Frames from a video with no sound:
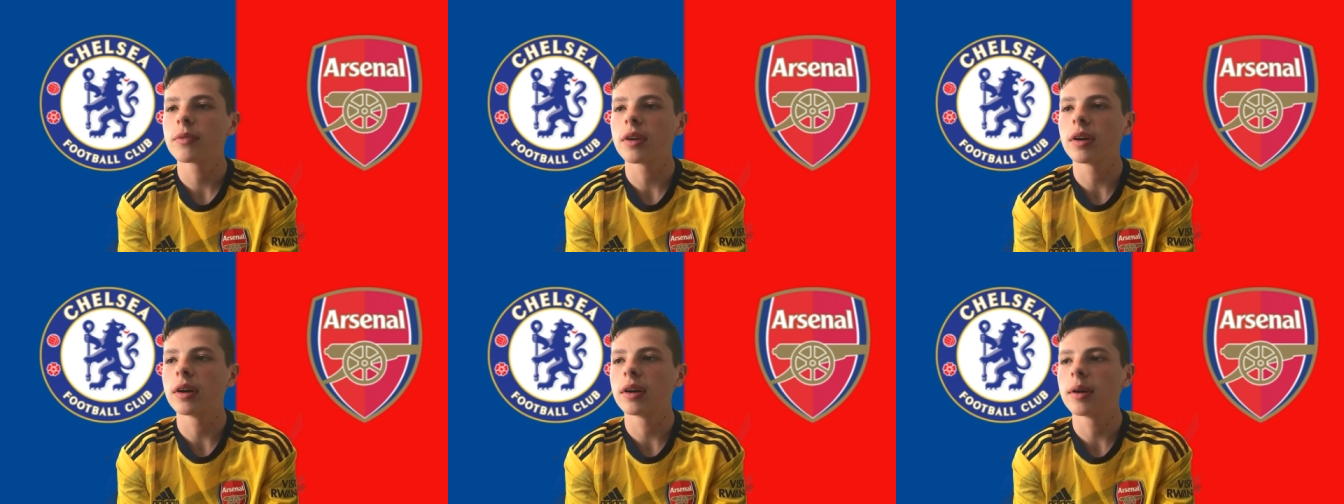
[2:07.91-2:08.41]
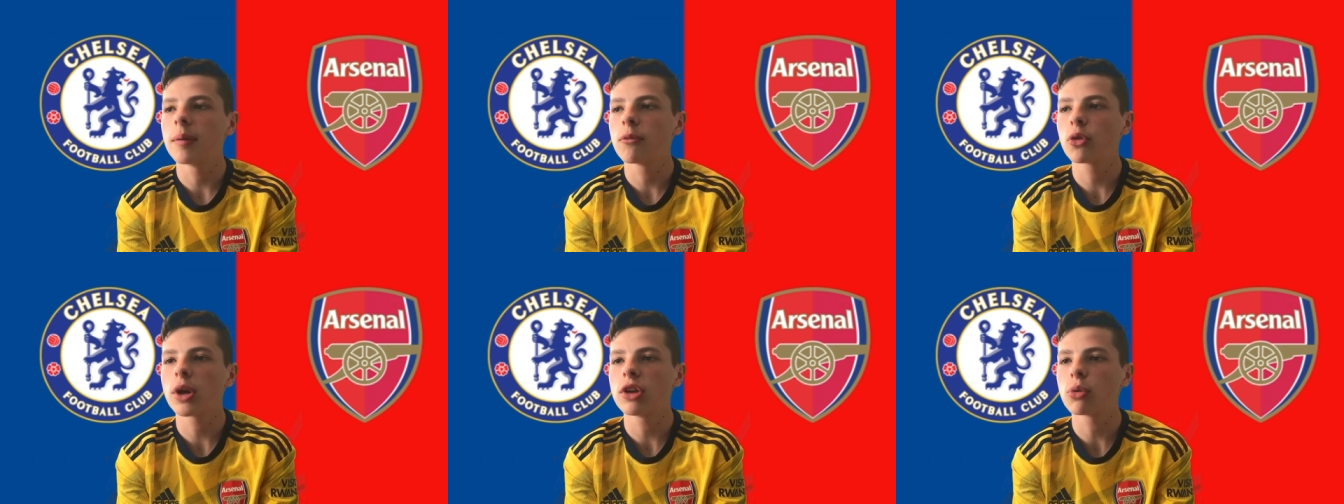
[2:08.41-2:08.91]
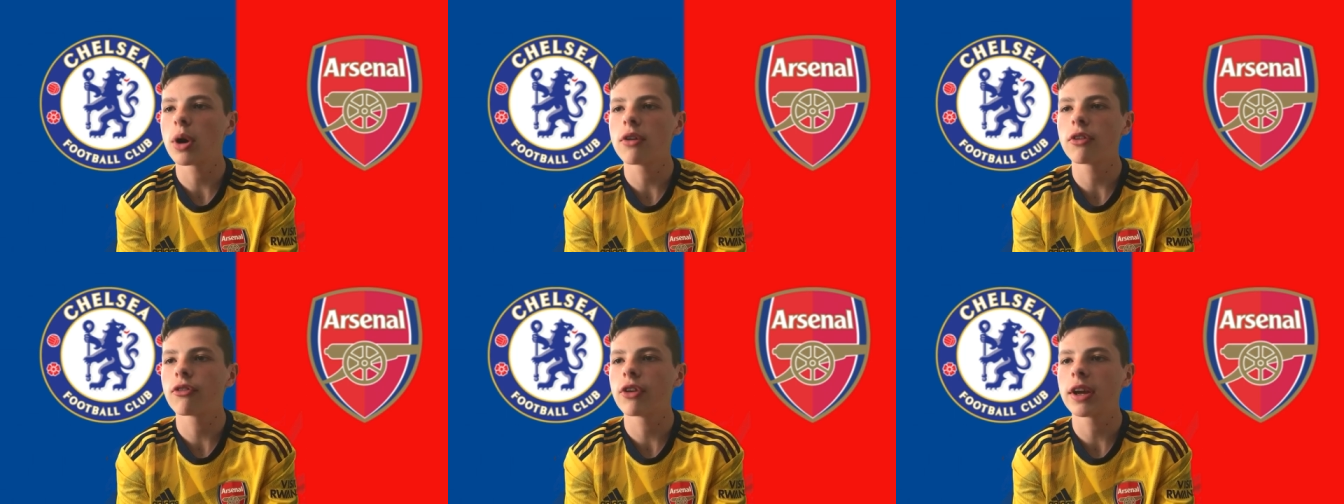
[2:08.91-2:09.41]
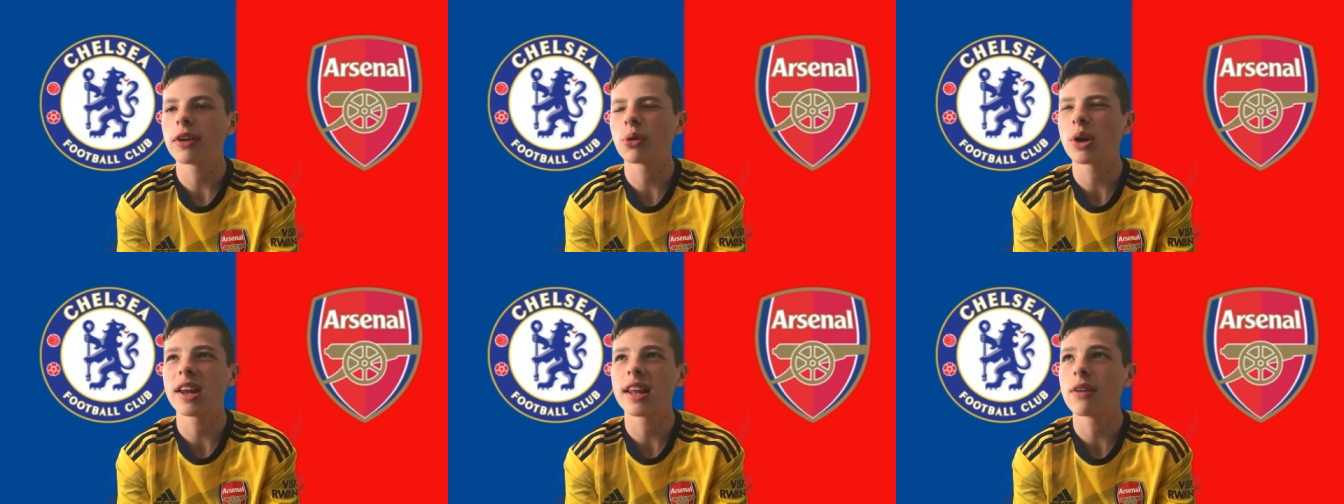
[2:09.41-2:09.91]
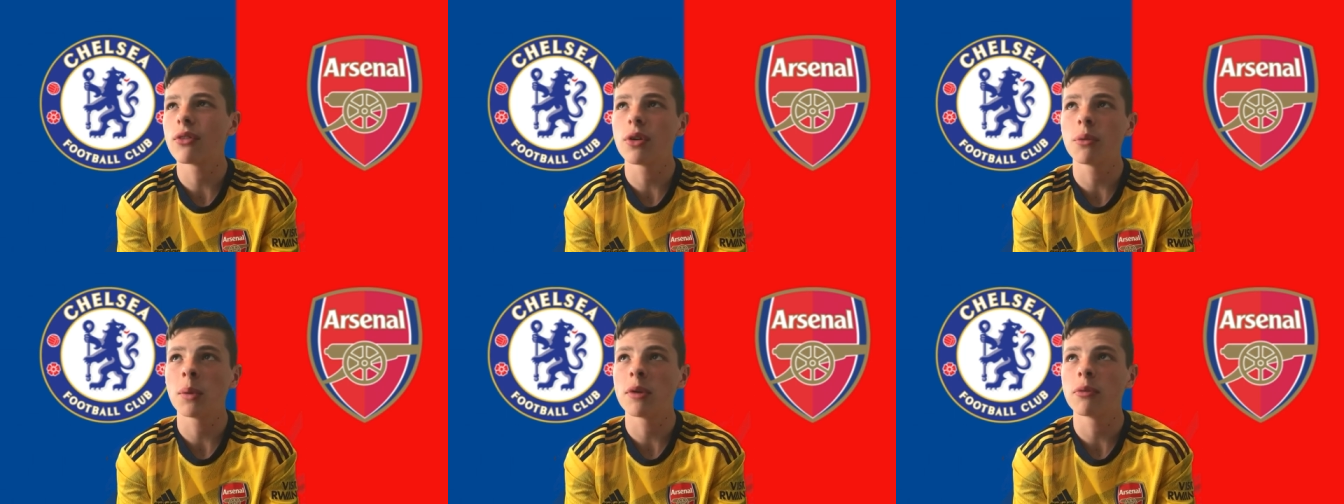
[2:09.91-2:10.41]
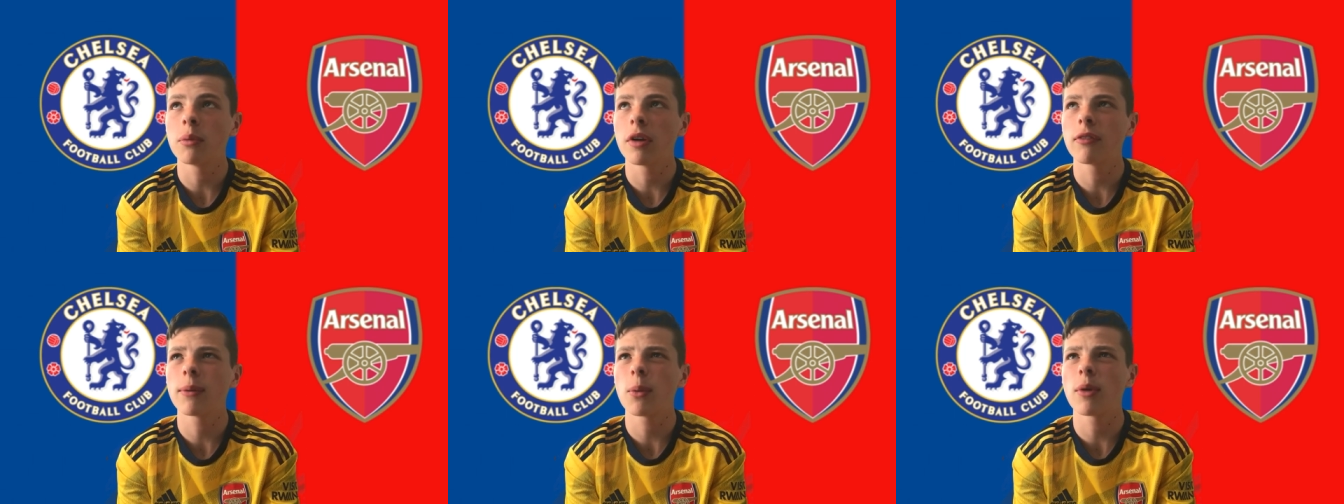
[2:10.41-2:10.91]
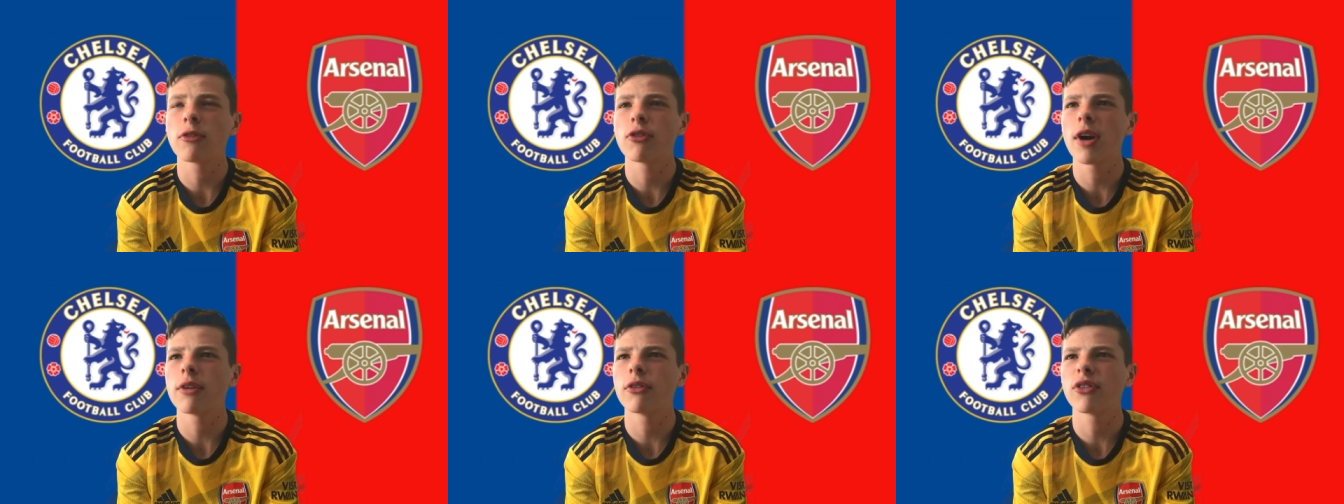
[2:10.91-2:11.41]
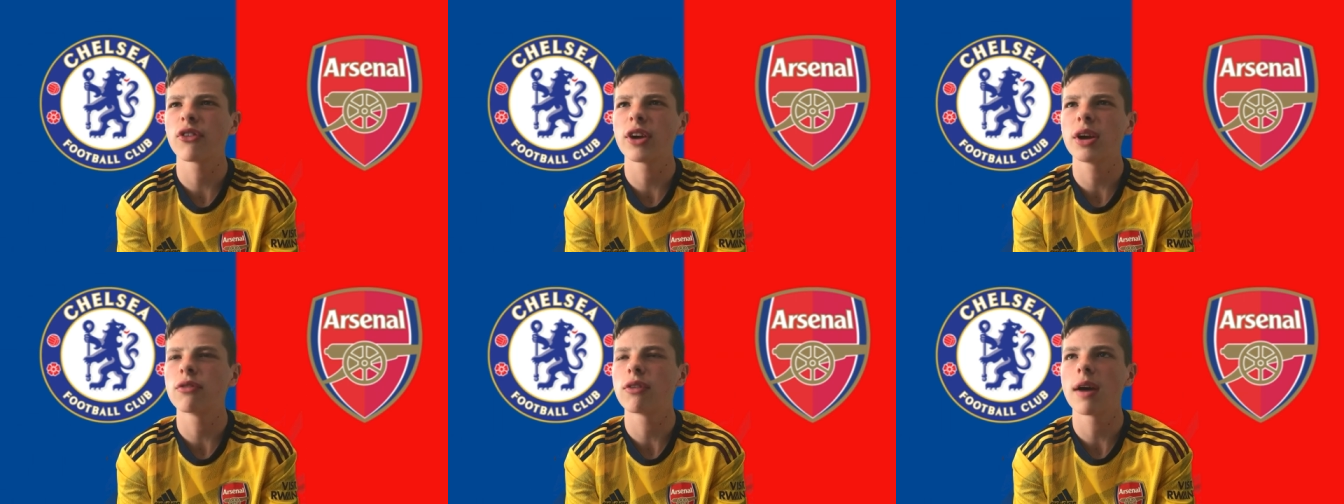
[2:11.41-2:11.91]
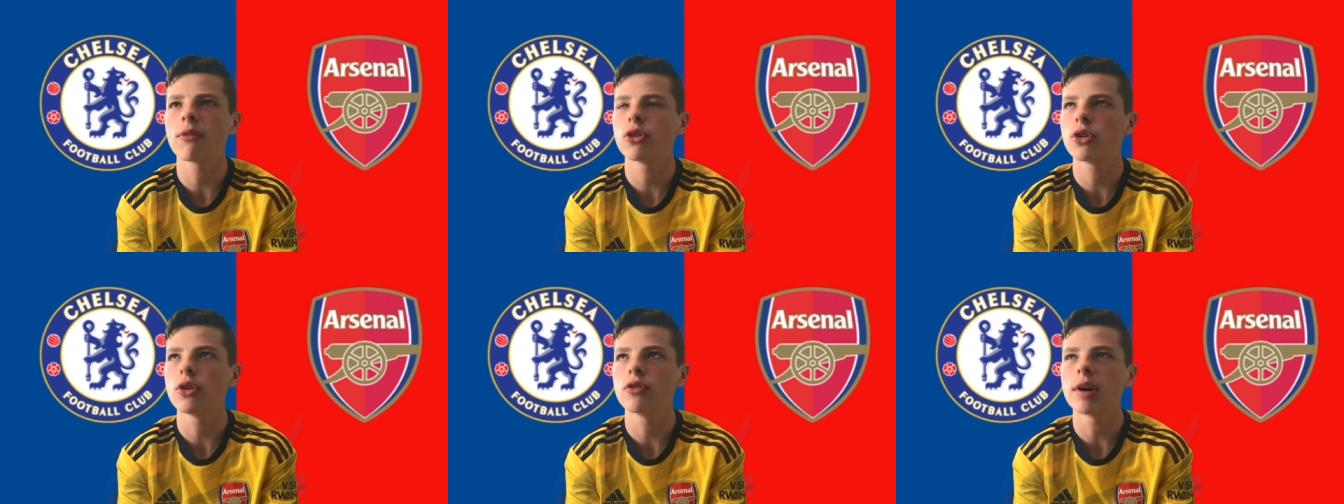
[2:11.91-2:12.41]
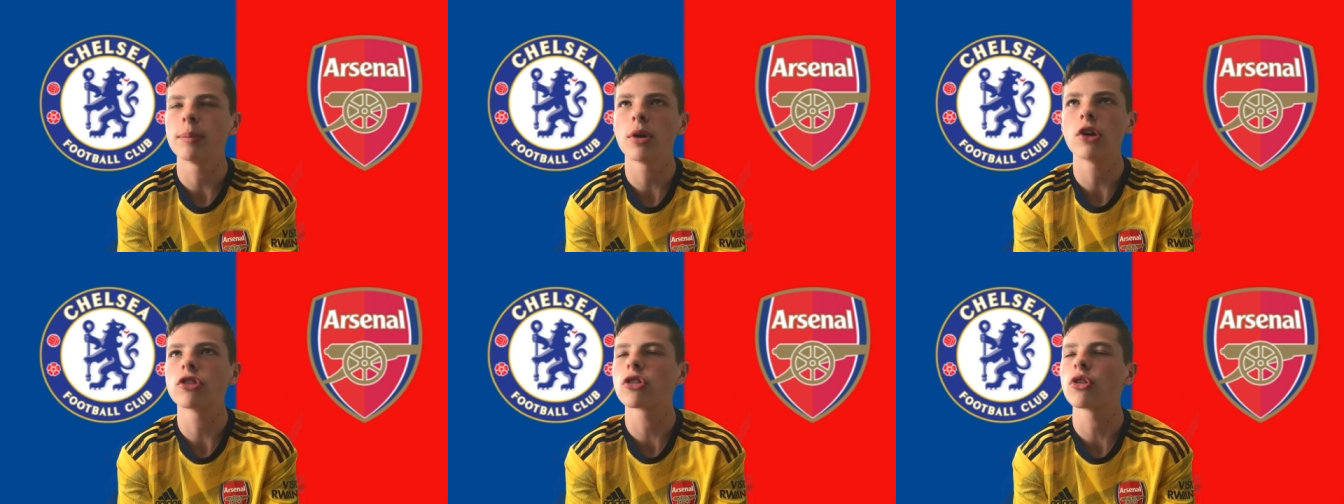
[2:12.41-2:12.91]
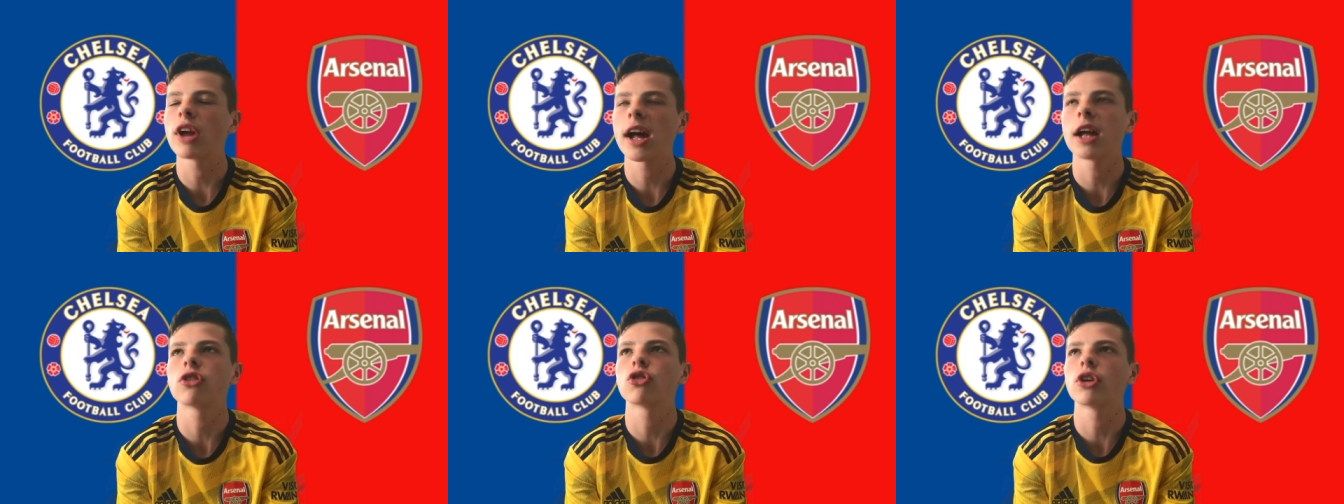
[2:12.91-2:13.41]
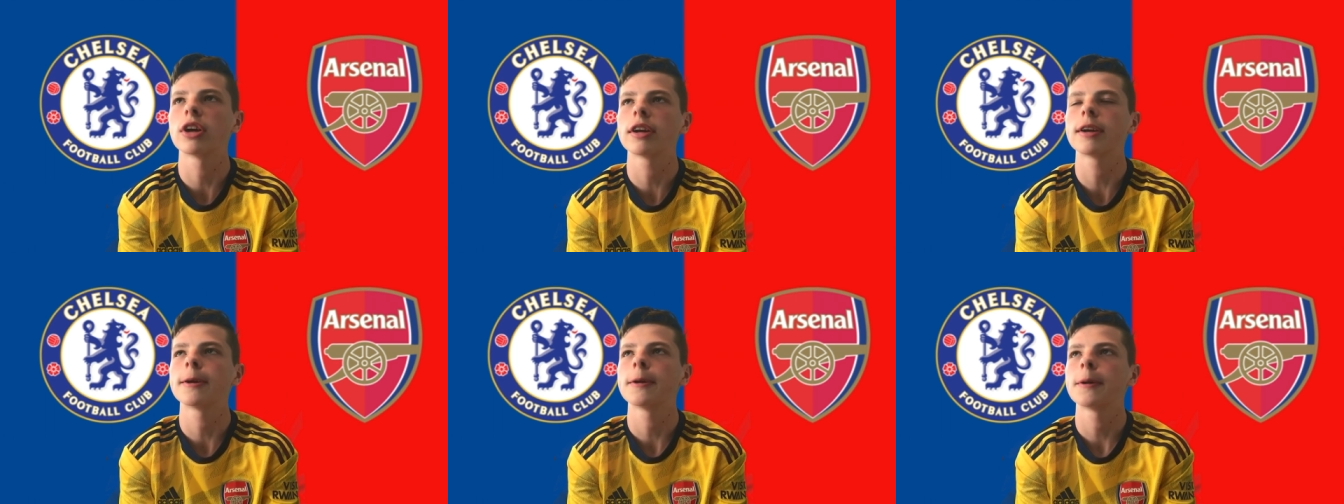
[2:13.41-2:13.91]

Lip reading: 2012, I think, 2011, when I think we won 5-3 or 5-2, Van Persie scored a hat-trick.